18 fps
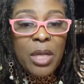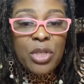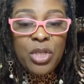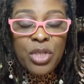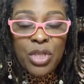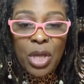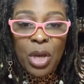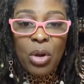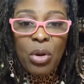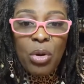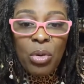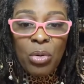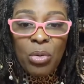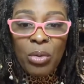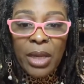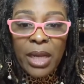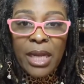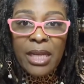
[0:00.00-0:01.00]

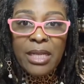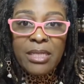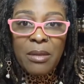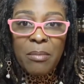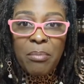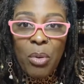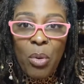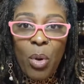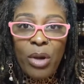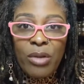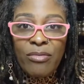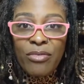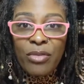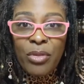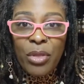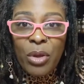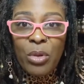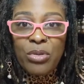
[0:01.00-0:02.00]
so it is important
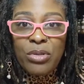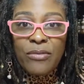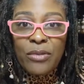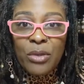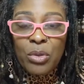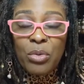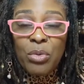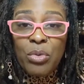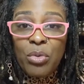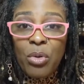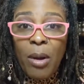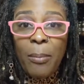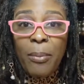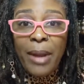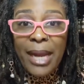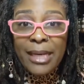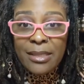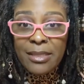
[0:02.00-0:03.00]
for those of you who are
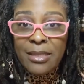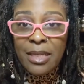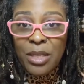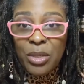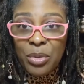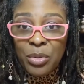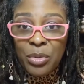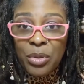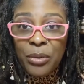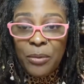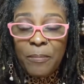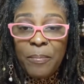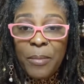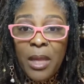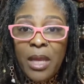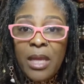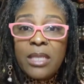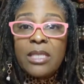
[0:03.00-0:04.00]
practicing hoodoo
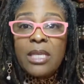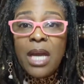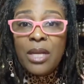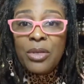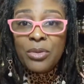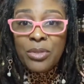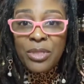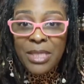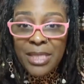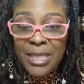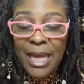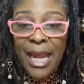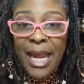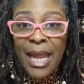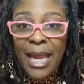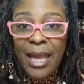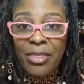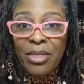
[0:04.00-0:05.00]
to
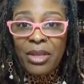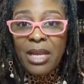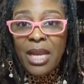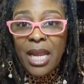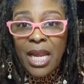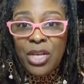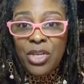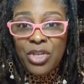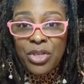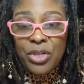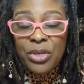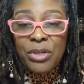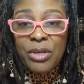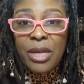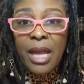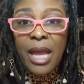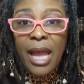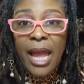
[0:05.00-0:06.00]
understand the
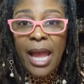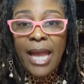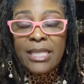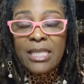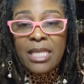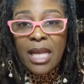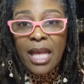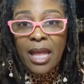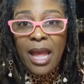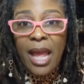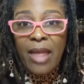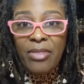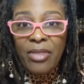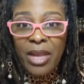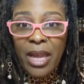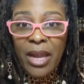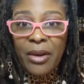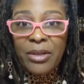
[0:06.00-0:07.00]
nature and the,
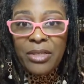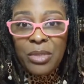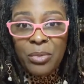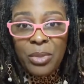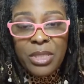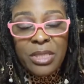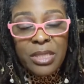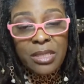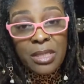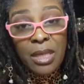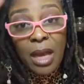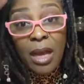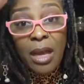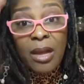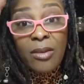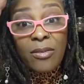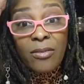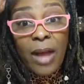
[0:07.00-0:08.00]
and the characteristics
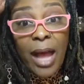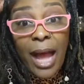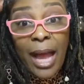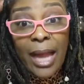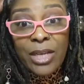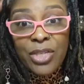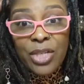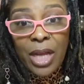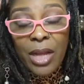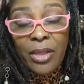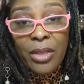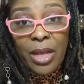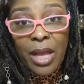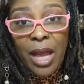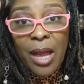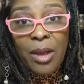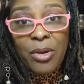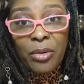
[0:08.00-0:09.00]
of High John the
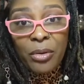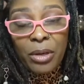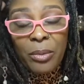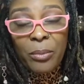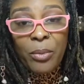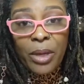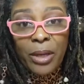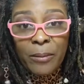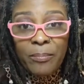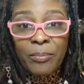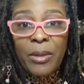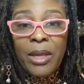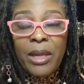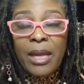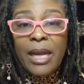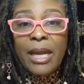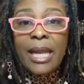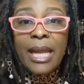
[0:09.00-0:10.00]
Conqueror. Well,
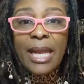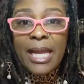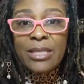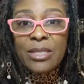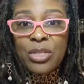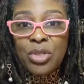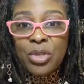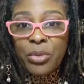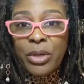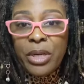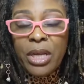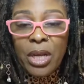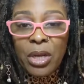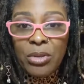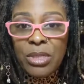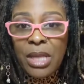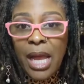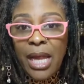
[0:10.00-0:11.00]
again, as the story
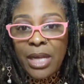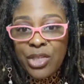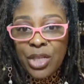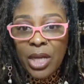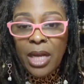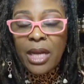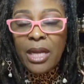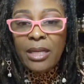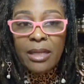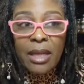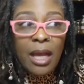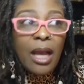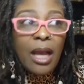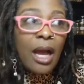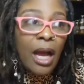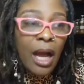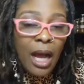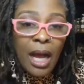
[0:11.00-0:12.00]
goes, High John
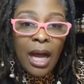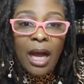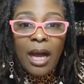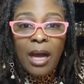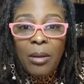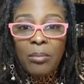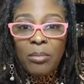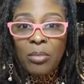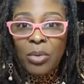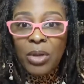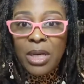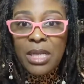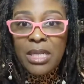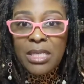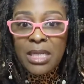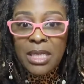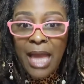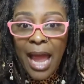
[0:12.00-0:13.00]
um,
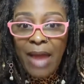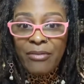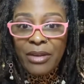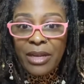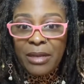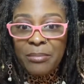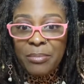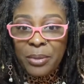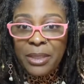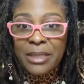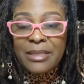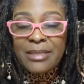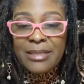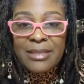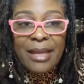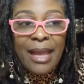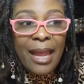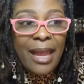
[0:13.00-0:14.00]
was an African
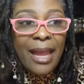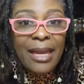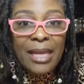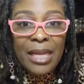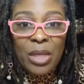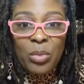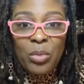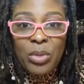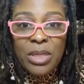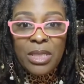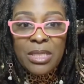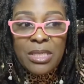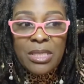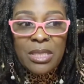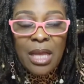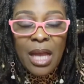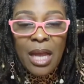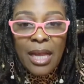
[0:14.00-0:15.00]
prince, and he
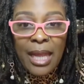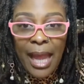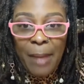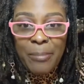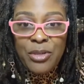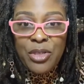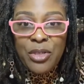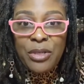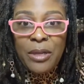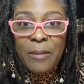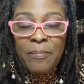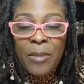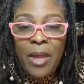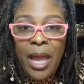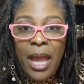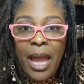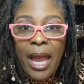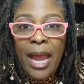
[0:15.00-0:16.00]
was uh, captured
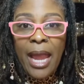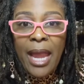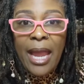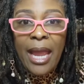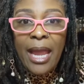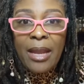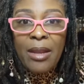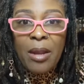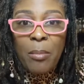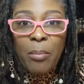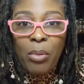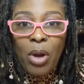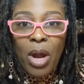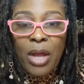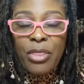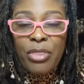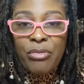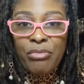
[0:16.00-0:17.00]
and
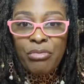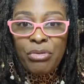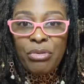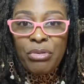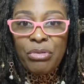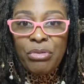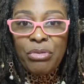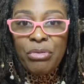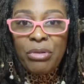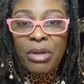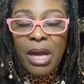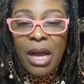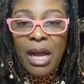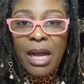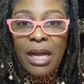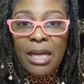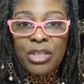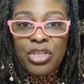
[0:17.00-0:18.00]
brought through
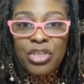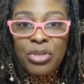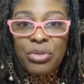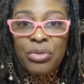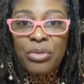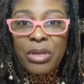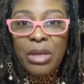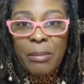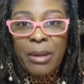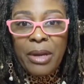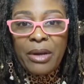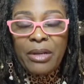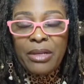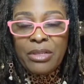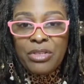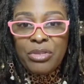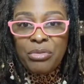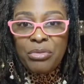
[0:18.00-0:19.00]
uh, to the
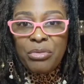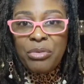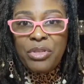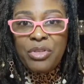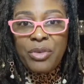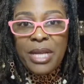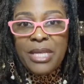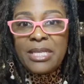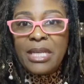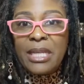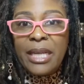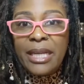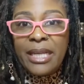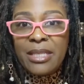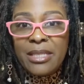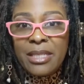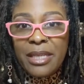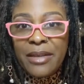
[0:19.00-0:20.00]
Americas through the
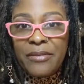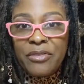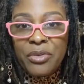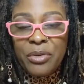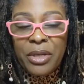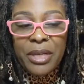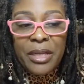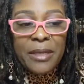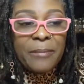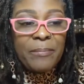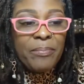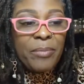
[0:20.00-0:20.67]
transatlantic slave trade,